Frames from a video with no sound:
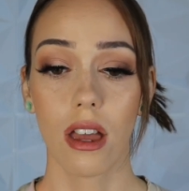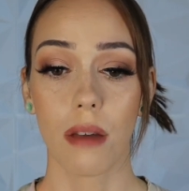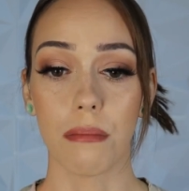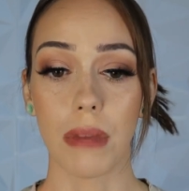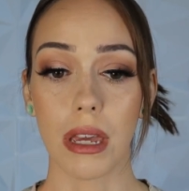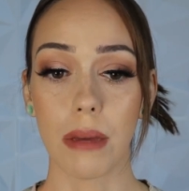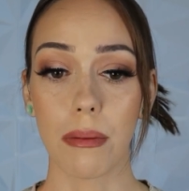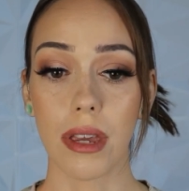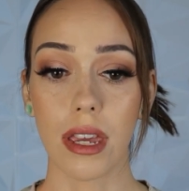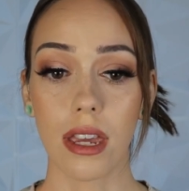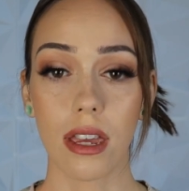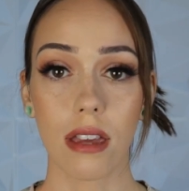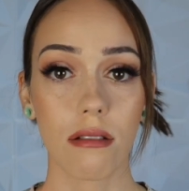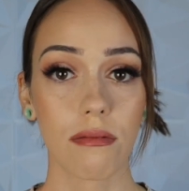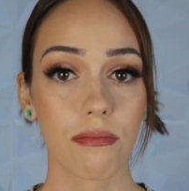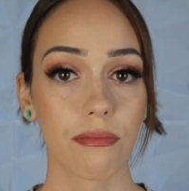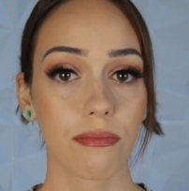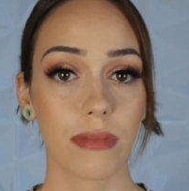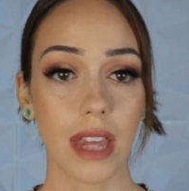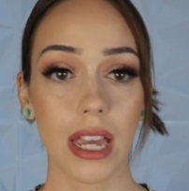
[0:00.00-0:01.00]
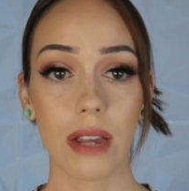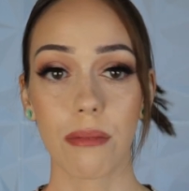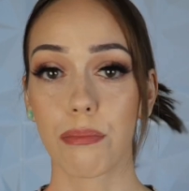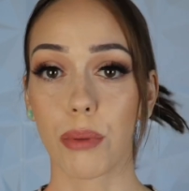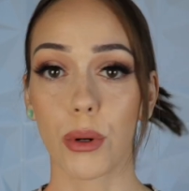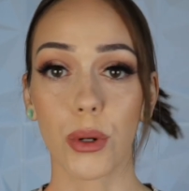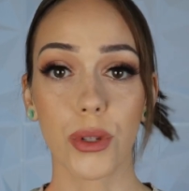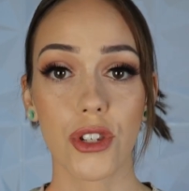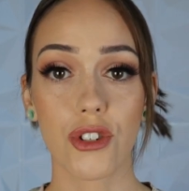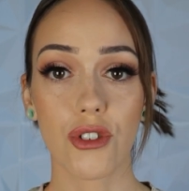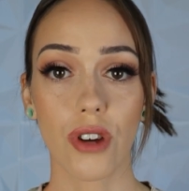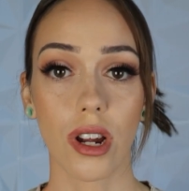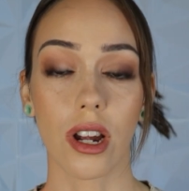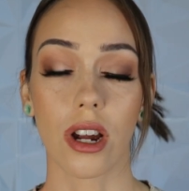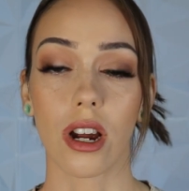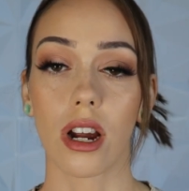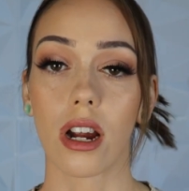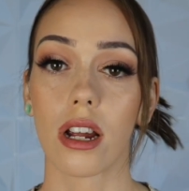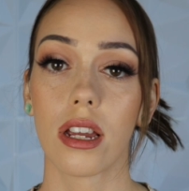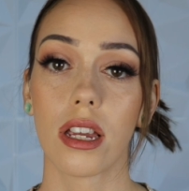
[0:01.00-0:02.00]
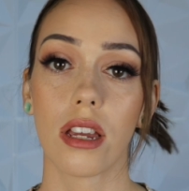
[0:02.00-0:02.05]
Maybe they pulled the trigger.